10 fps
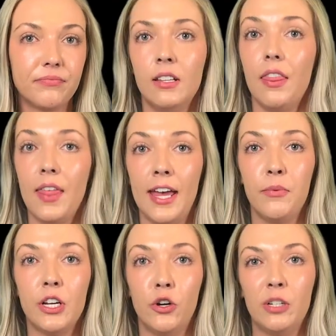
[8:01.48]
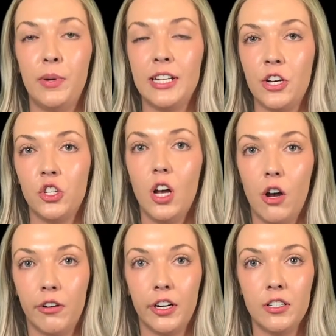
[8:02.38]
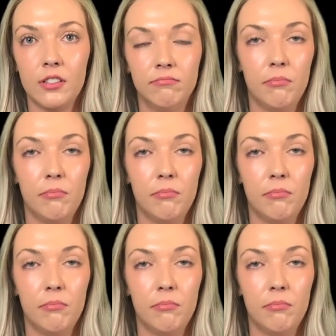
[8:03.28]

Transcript: Then we go to potential owners,